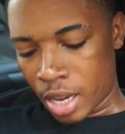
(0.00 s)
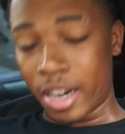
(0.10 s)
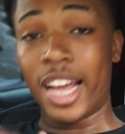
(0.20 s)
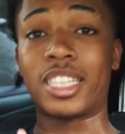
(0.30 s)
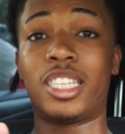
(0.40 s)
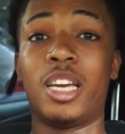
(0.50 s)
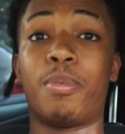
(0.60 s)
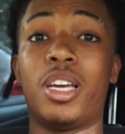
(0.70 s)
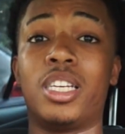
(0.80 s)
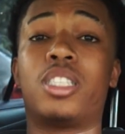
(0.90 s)
Next
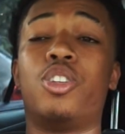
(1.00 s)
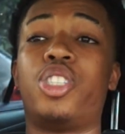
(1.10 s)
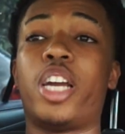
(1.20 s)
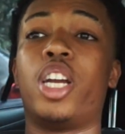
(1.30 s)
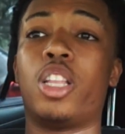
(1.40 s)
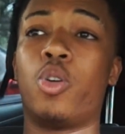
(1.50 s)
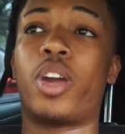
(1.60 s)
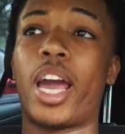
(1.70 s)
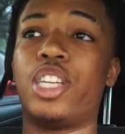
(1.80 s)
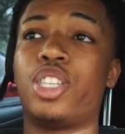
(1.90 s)
tip is to share your
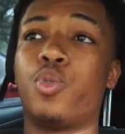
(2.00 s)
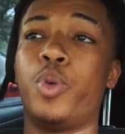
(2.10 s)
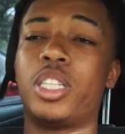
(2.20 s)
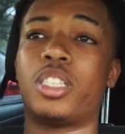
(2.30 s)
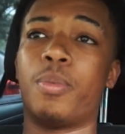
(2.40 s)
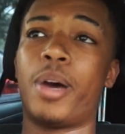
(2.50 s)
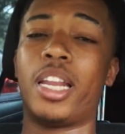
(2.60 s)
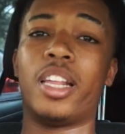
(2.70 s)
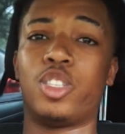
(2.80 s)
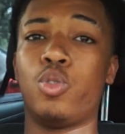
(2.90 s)
location with
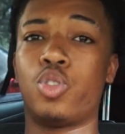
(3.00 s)
somebody that you